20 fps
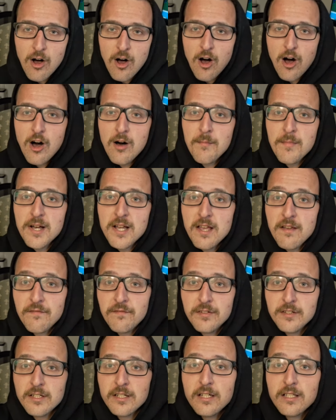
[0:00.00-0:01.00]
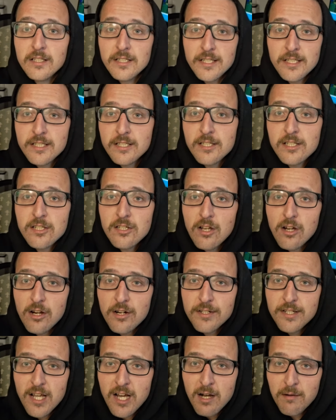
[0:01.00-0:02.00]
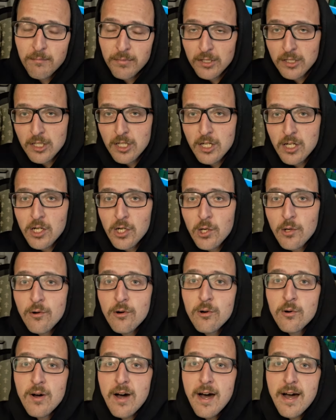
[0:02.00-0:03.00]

All my affiliate links are down below.